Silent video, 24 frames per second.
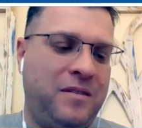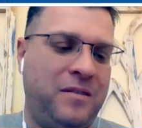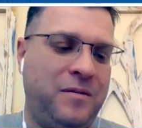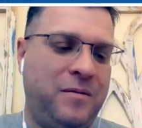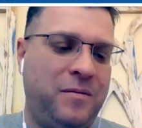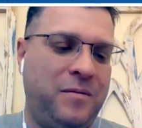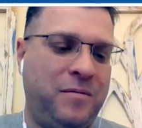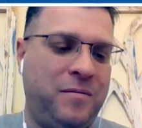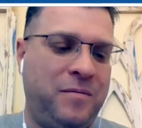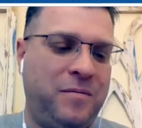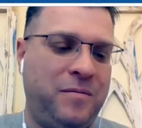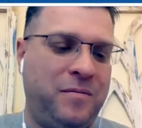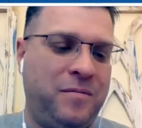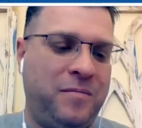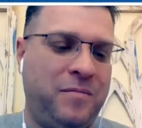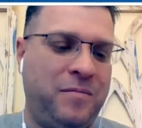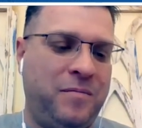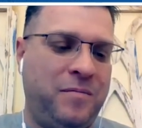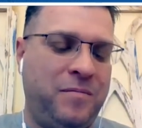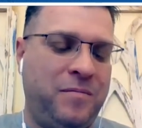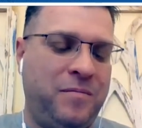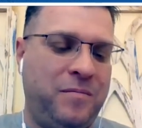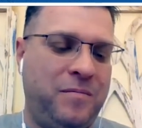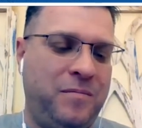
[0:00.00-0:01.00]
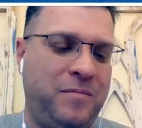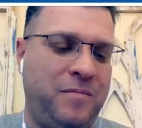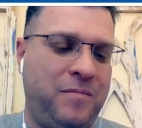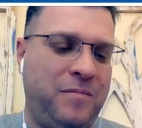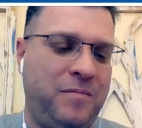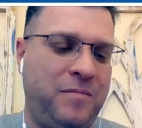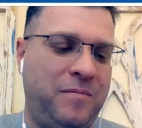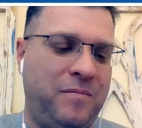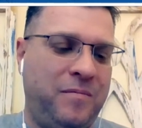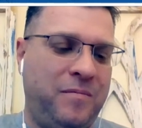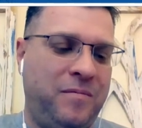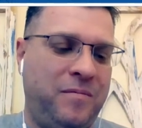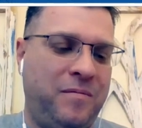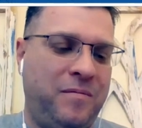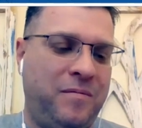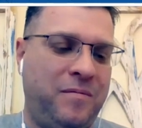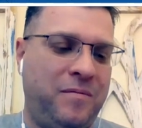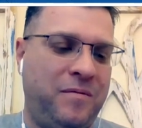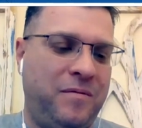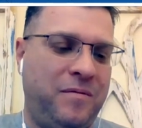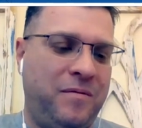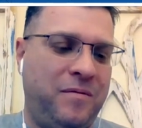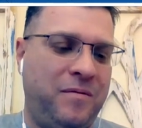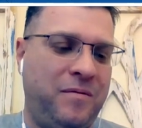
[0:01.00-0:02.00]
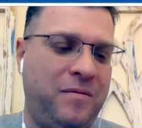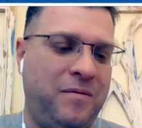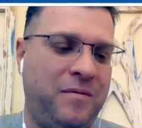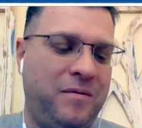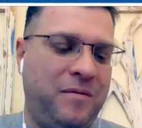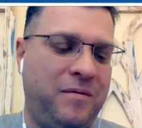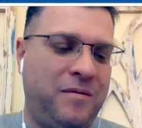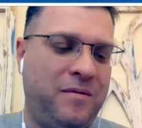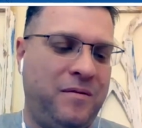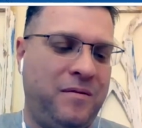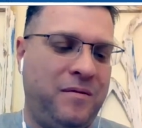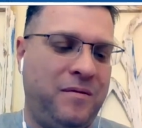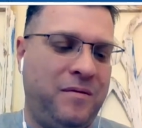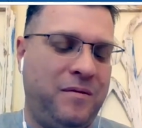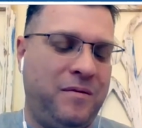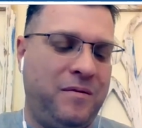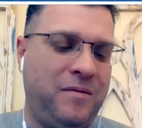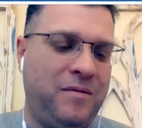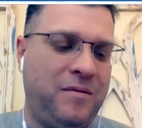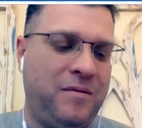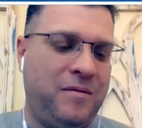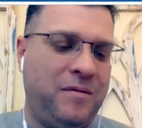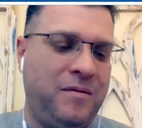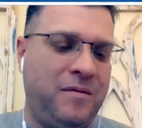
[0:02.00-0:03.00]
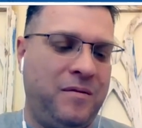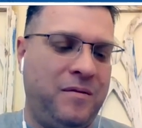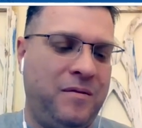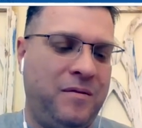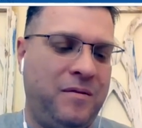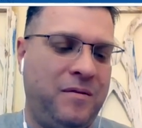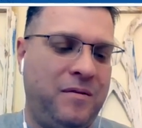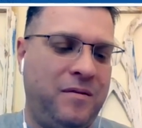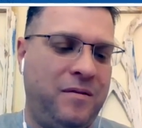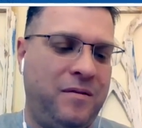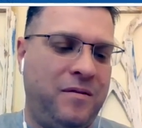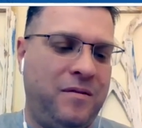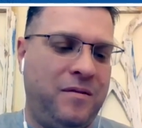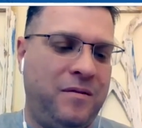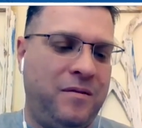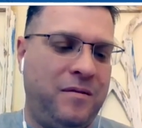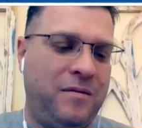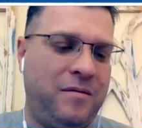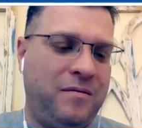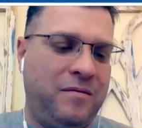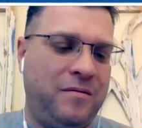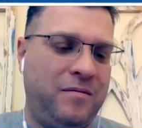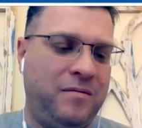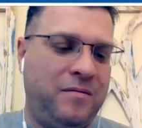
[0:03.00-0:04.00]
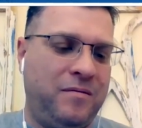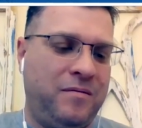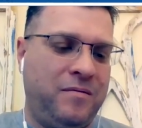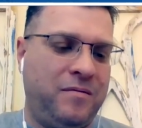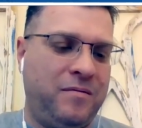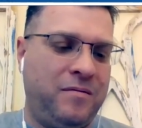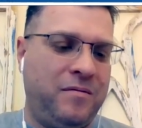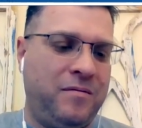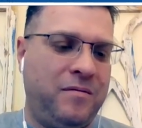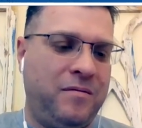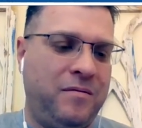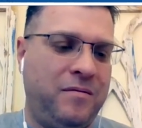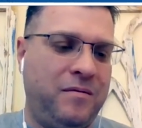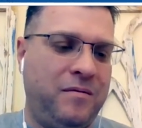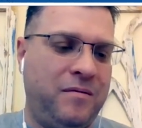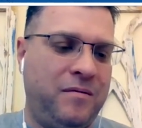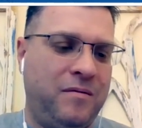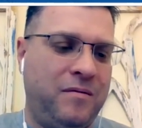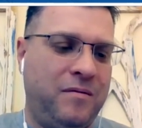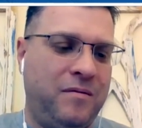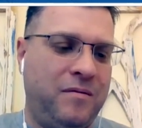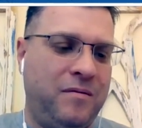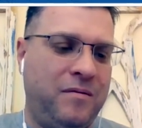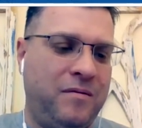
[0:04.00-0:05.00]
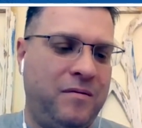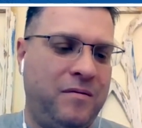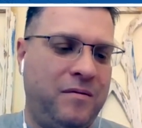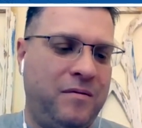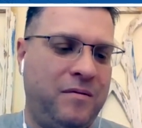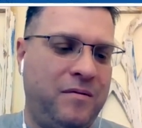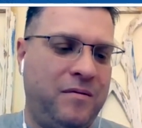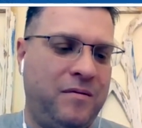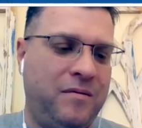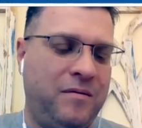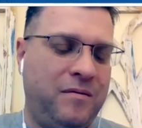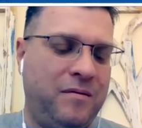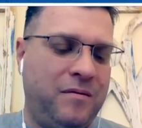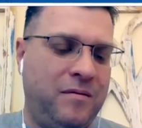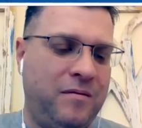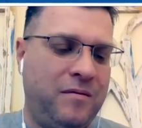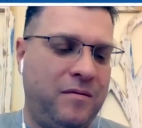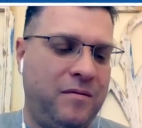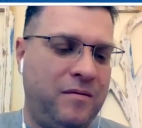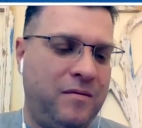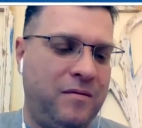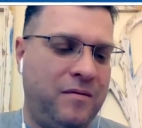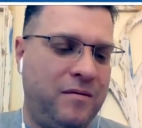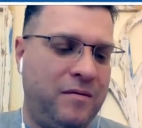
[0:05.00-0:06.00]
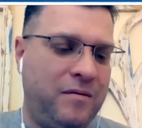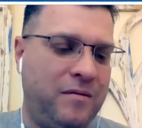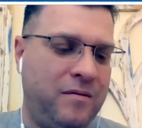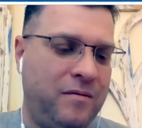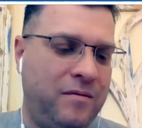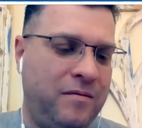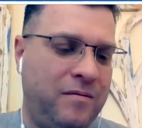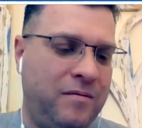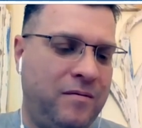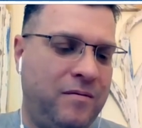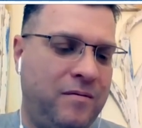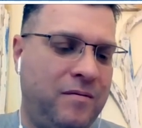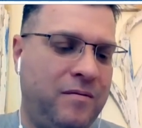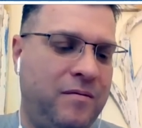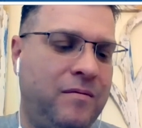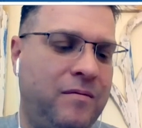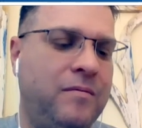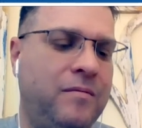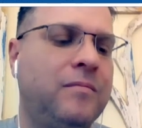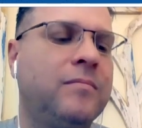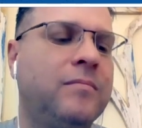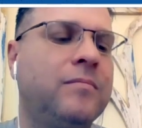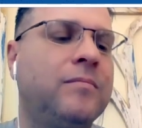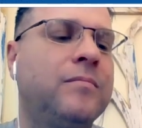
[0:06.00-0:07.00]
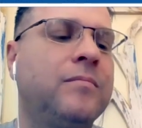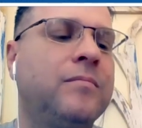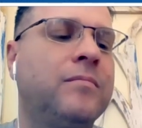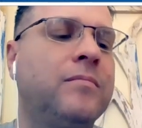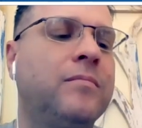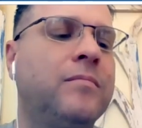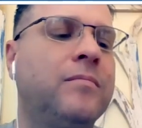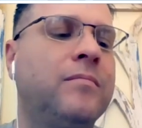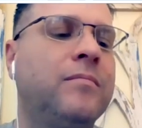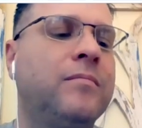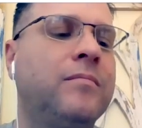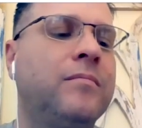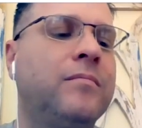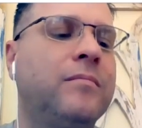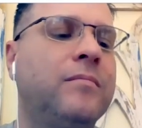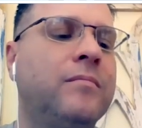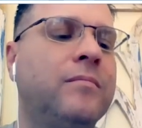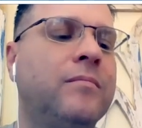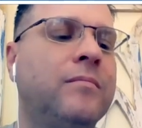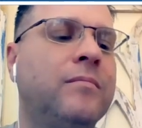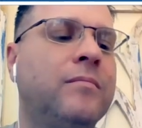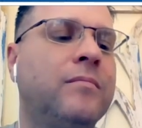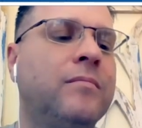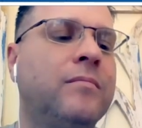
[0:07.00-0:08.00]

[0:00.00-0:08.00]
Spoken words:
The person shown says nothing.